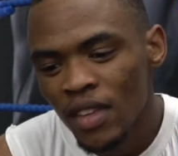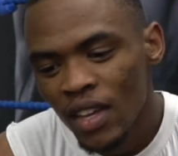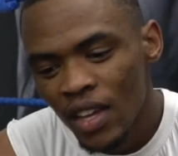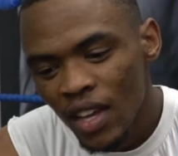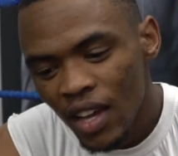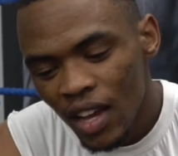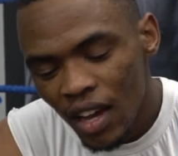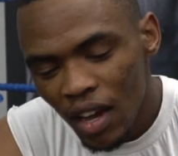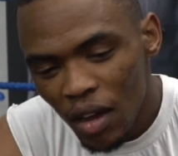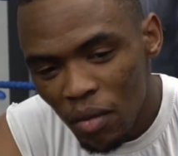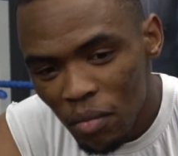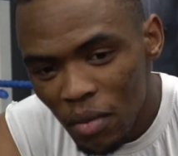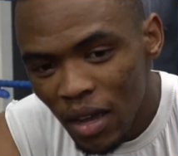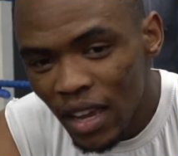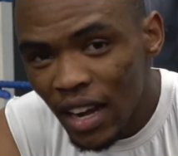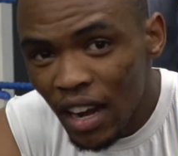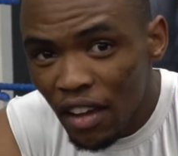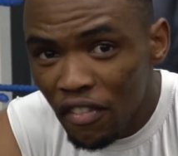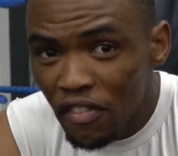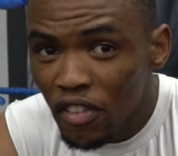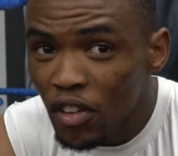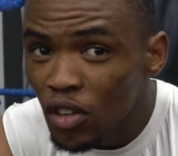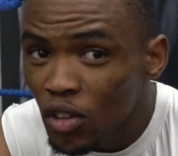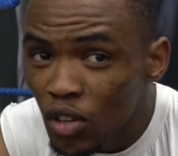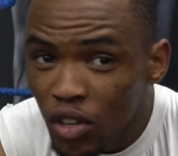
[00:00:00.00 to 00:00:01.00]
Oh man, I
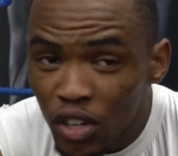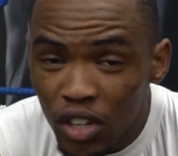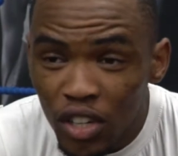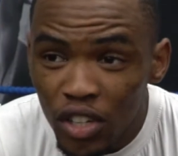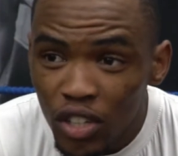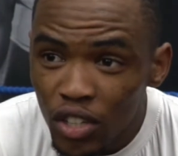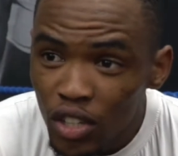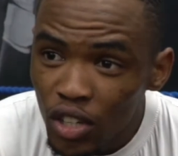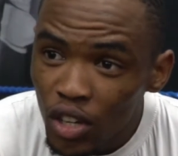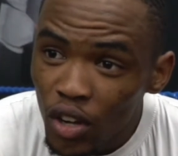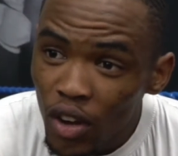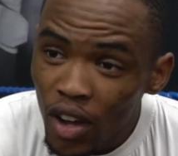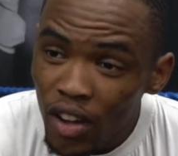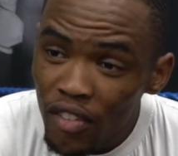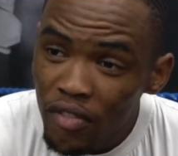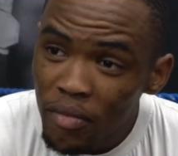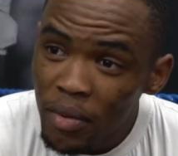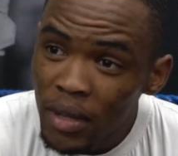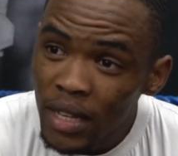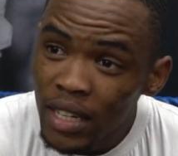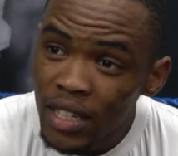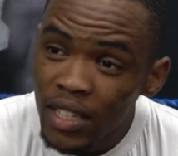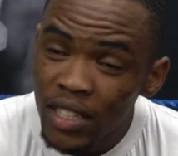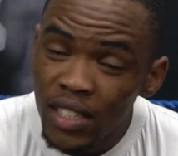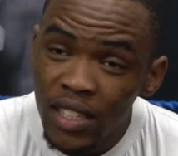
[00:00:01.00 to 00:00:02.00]
feel good. I've
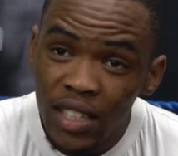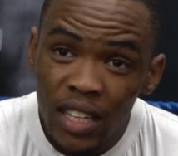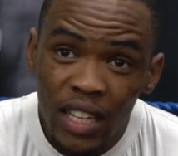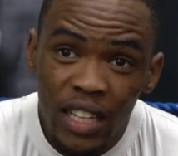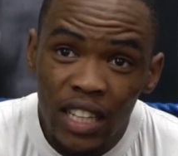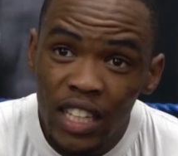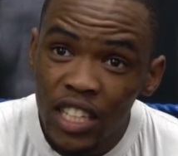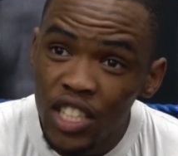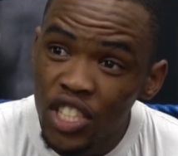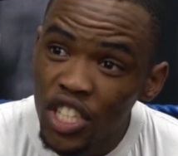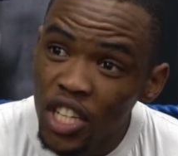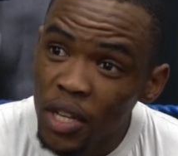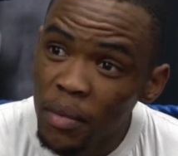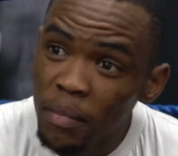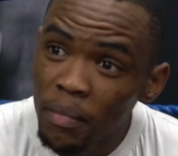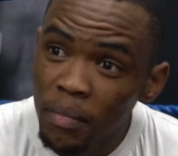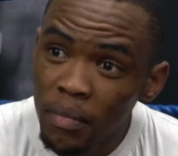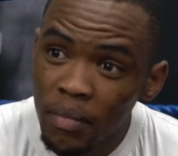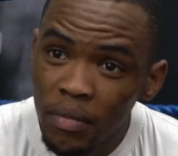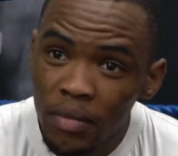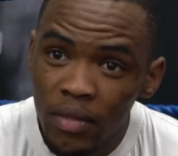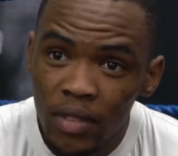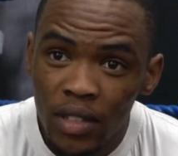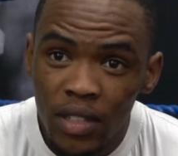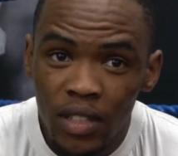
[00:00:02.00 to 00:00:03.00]
been in the gym
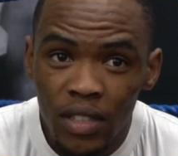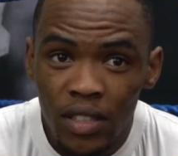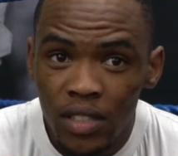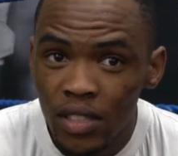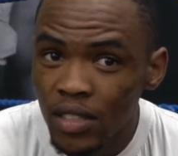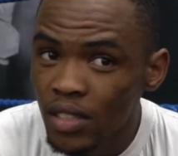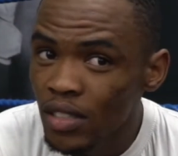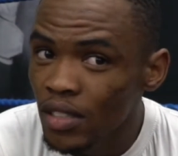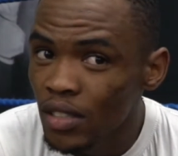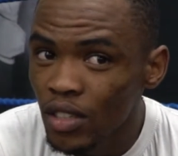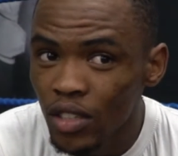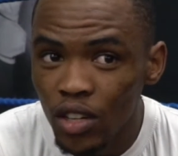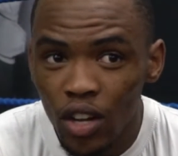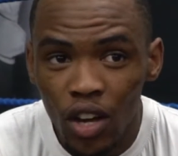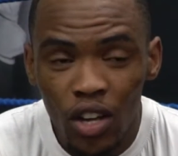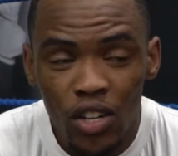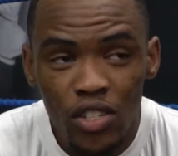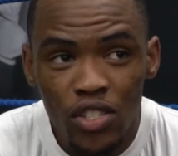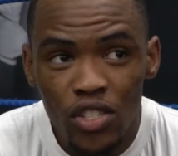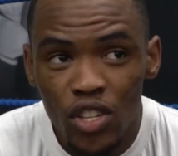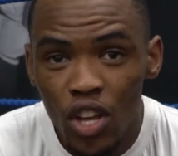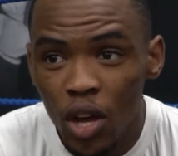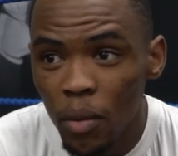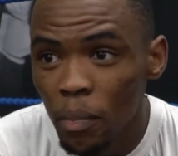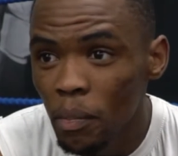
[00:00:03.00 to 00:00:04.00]

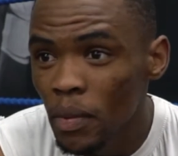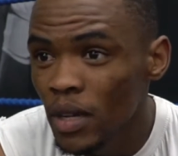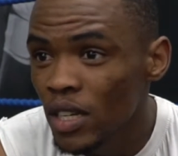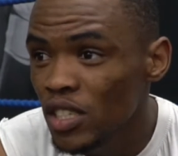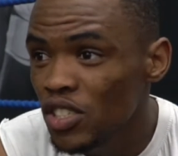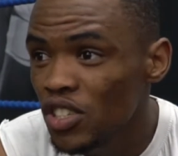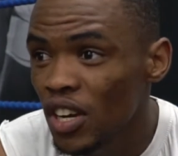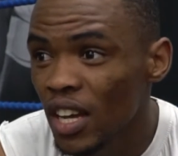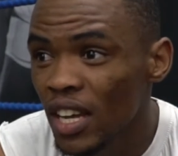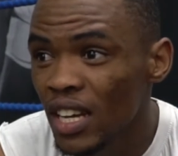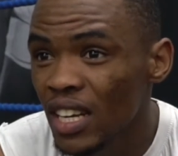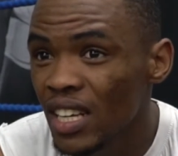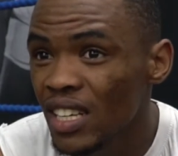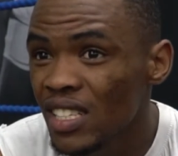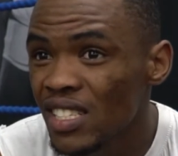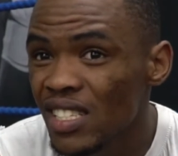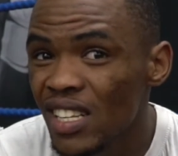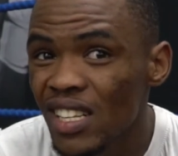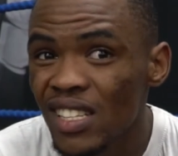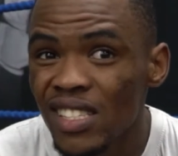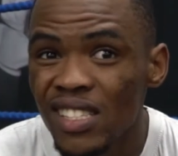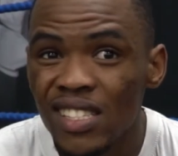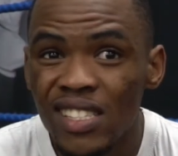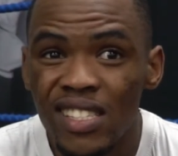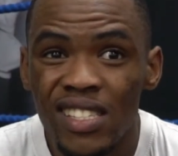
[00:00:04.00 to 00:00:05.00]
non-stop, been training
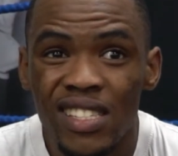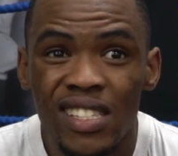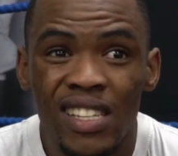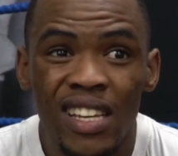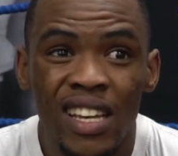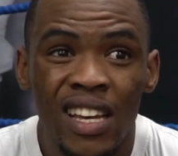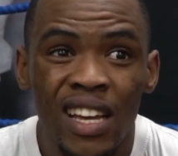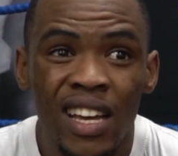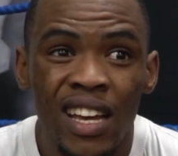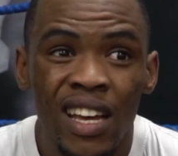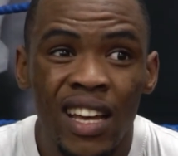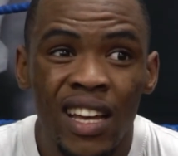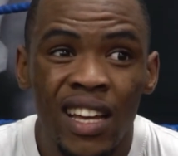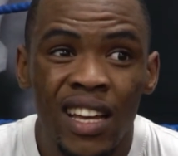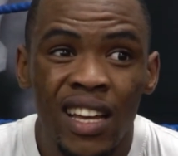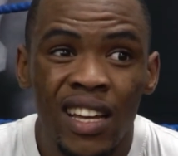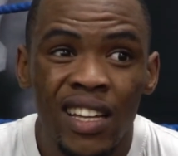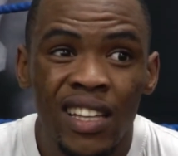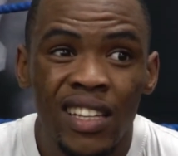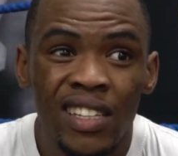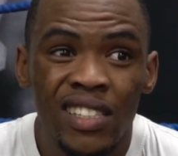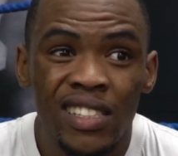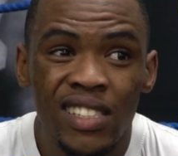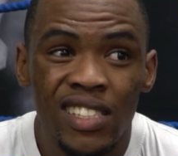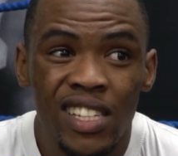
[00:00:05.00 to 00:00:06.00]
since
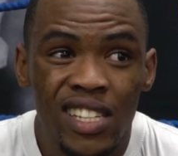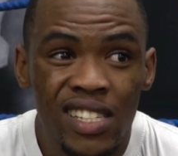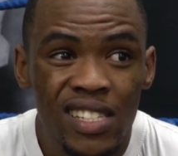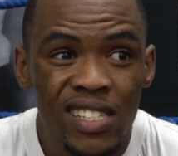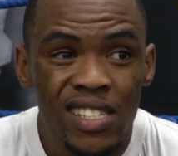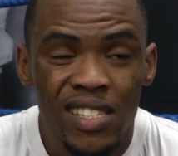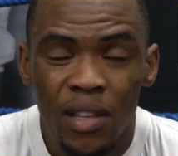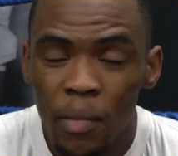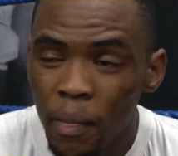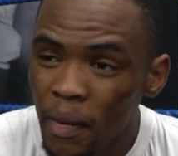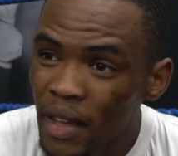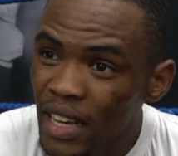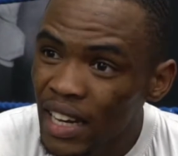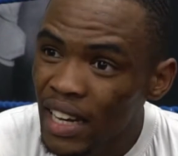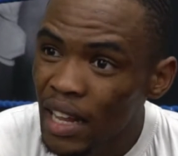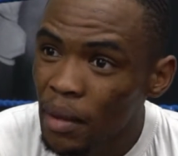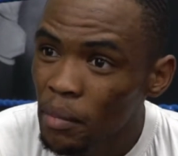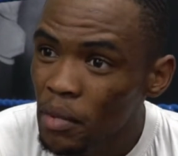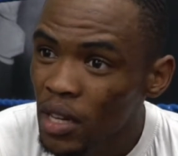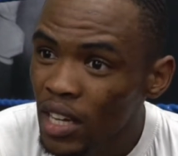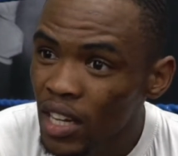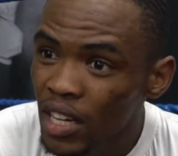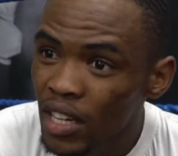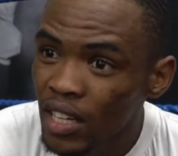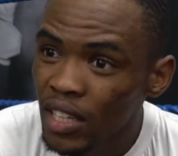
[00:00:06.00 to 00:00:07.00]
just the
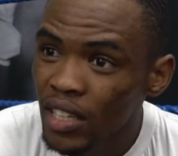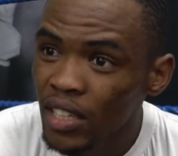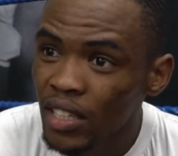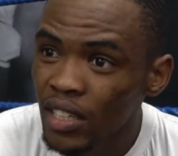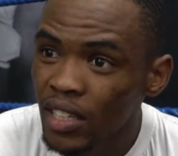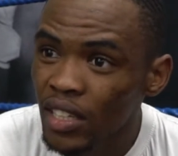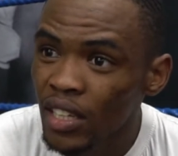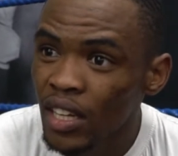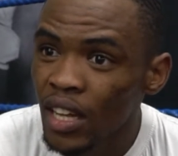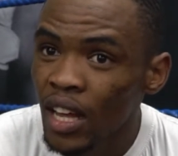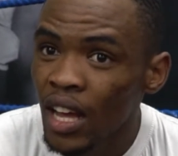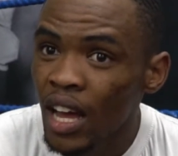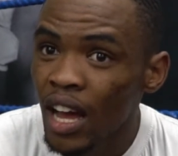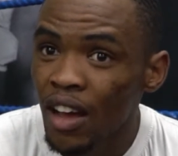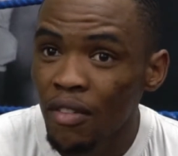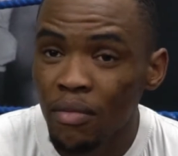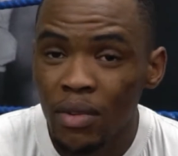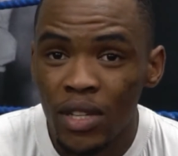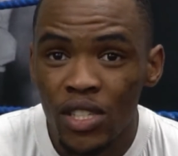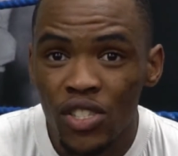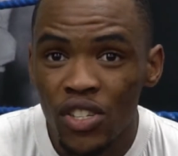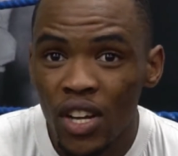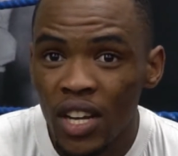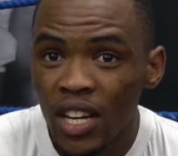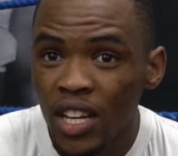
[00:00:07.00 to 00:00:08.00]
pandemic. I've been
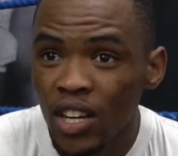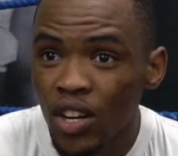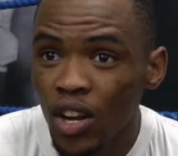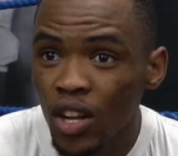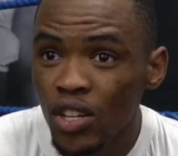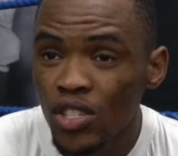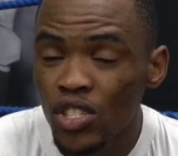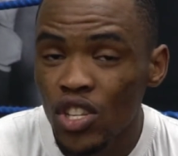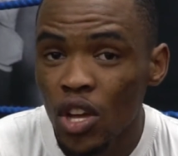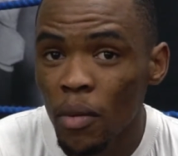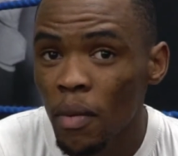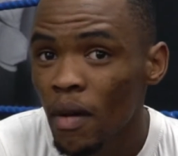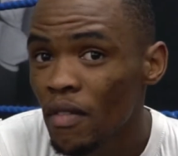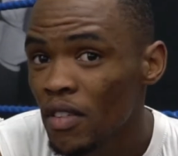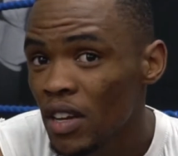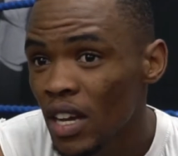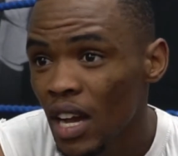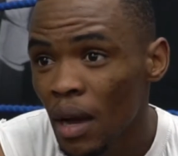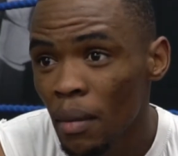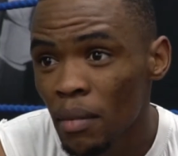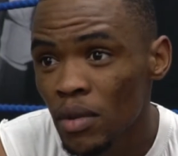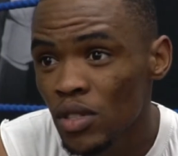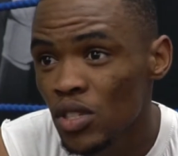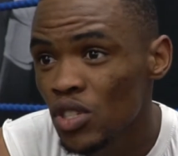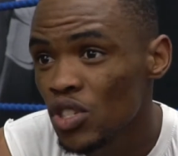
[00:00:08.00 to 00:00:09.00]
training non-stop. I've been
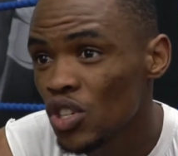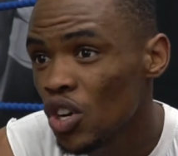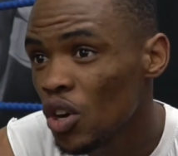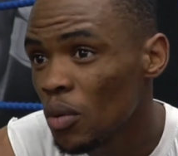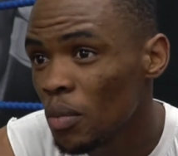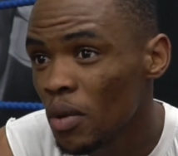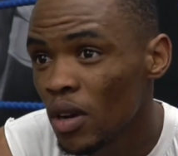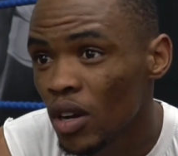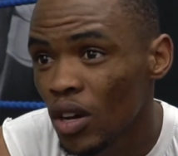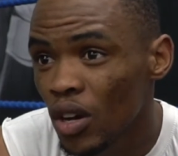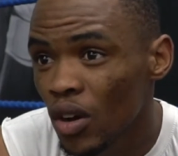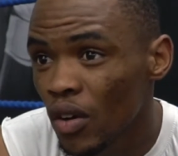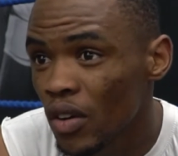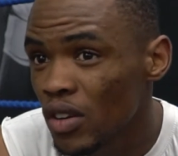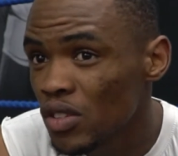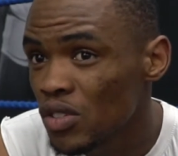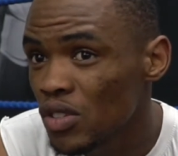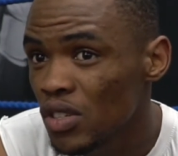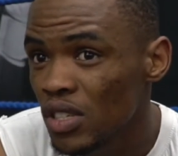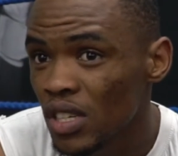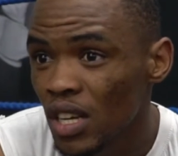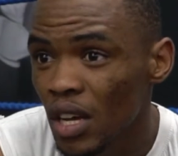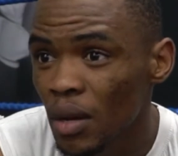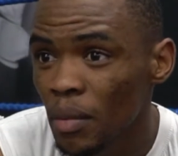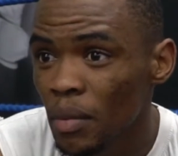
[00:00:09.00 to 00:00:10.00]
coming to Joburg, going to
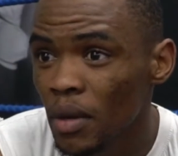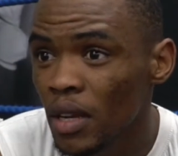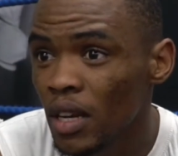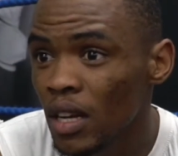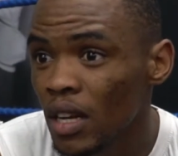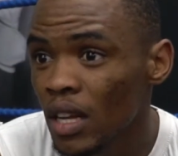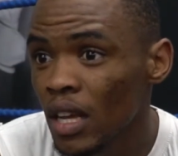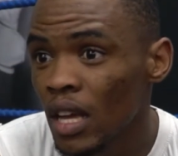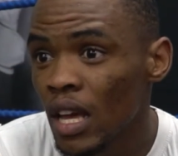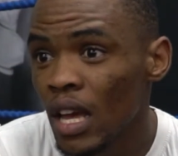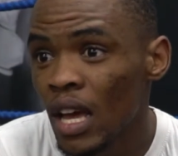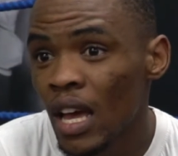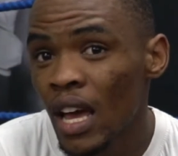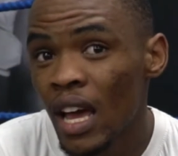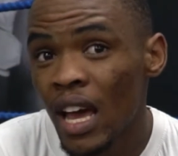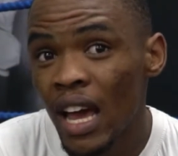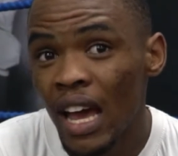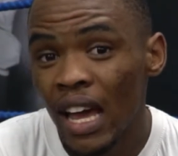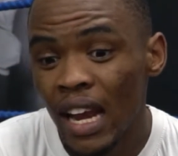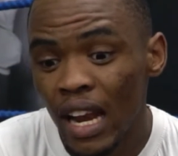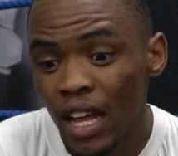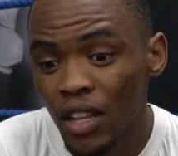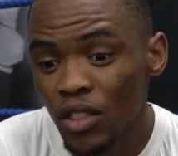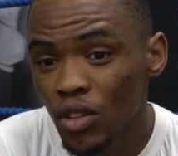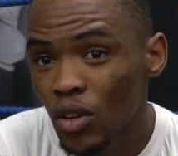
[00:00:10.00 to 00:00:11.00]
Durban,
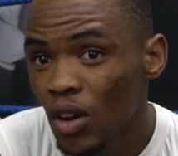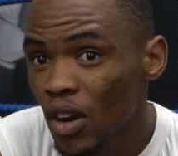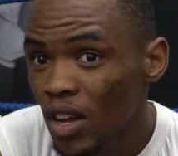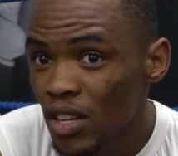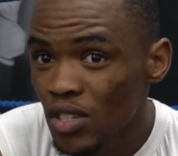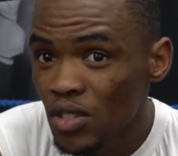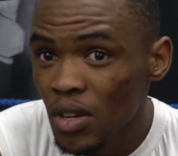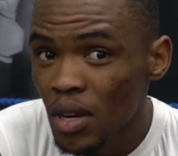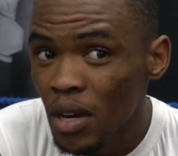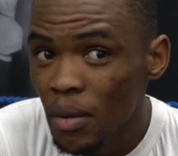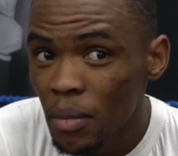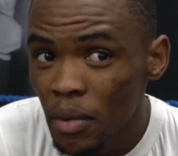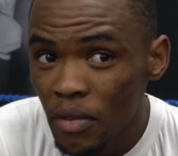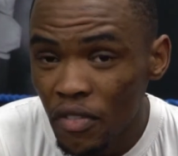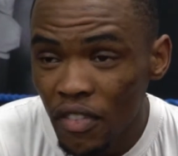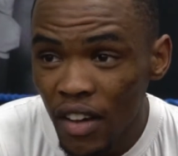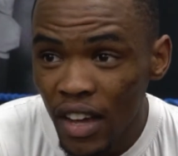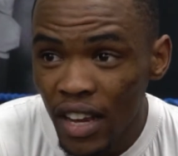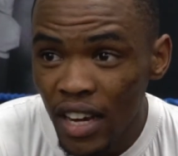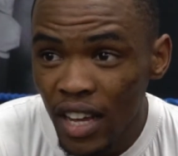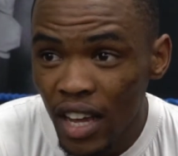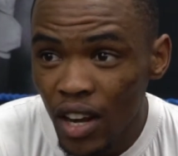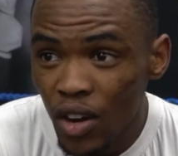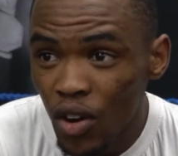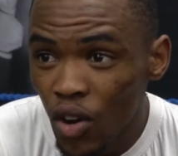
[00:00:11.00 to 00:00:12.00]
and I thought I was going to be
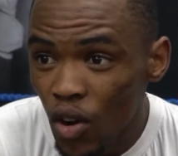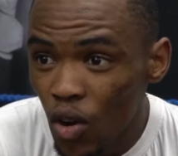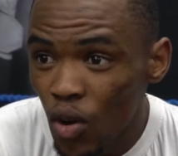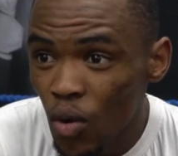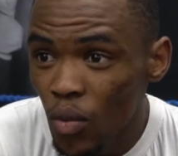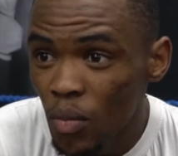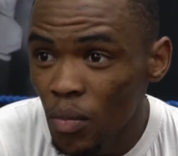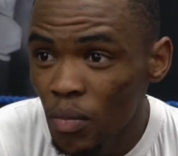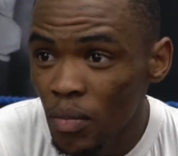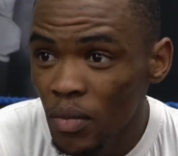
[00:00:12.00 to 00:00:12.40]
fighting at home,